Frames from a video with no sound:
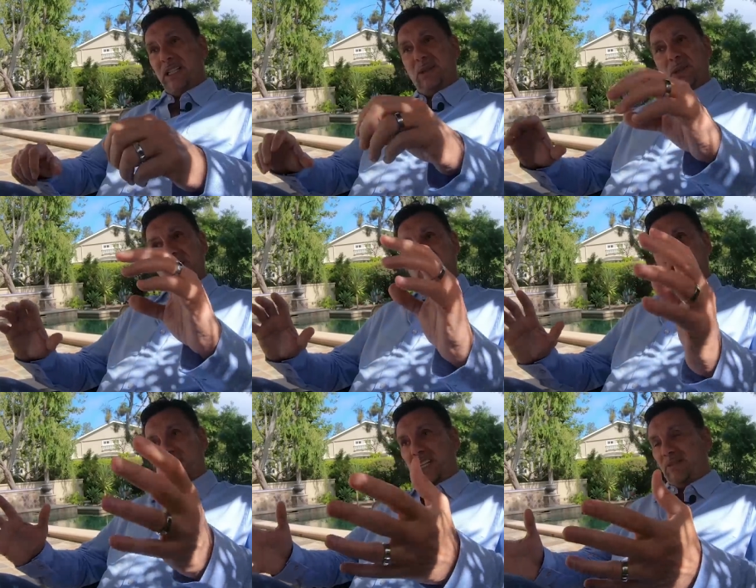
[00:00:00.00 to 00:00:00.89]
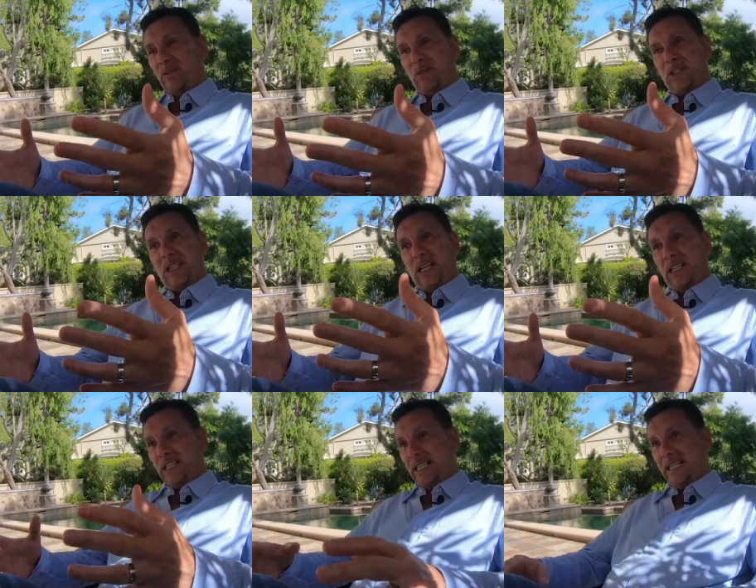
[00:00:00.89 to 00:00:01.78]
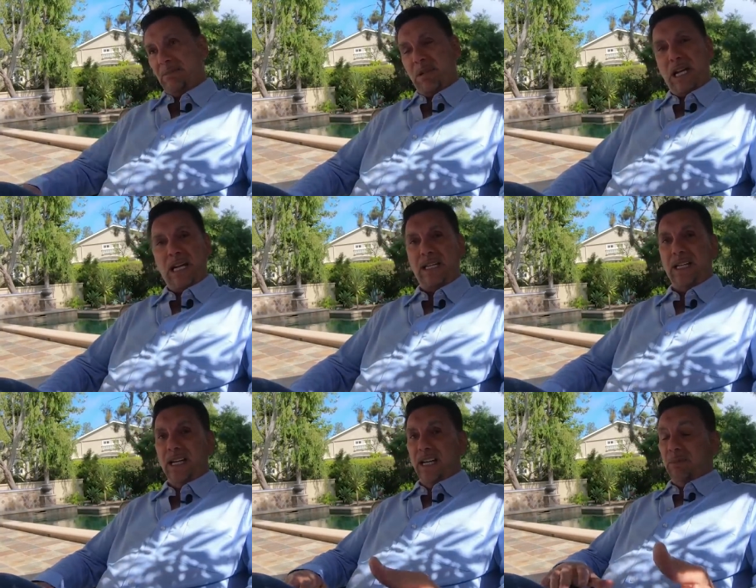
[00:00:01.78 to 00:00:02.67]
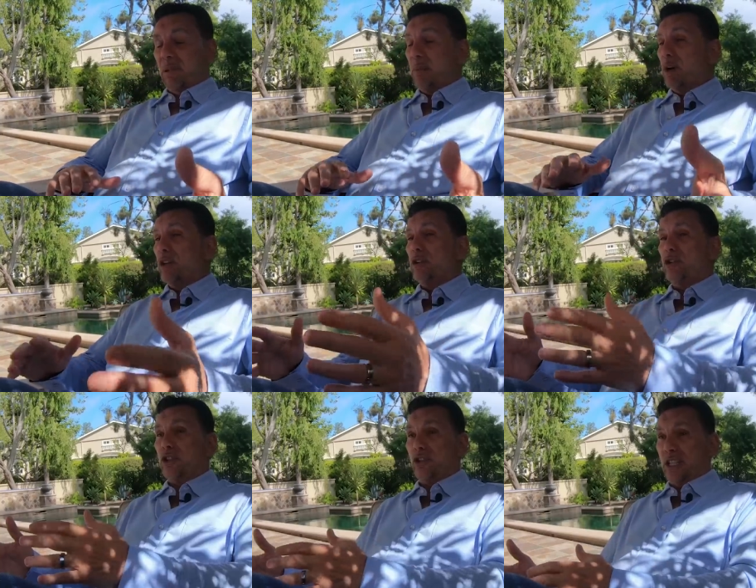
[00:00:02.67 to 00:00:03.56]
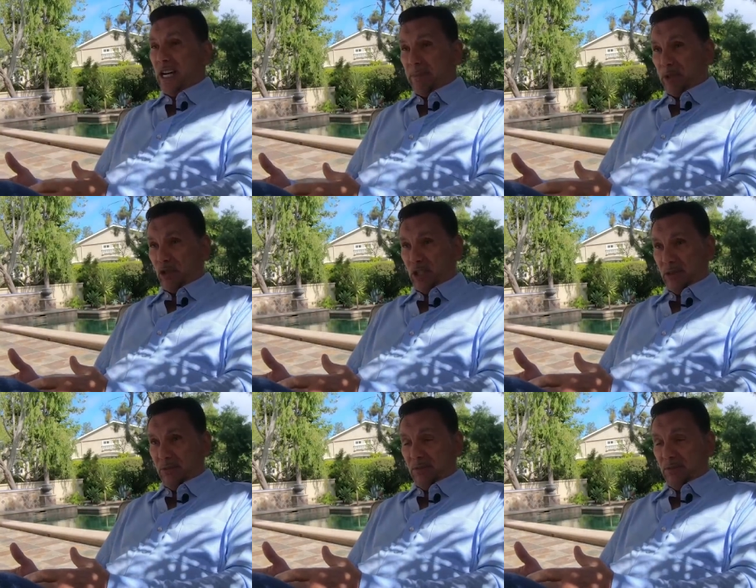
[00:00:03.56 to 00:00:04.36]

He wanted to save every dollar that he made. My mother, just the opposite.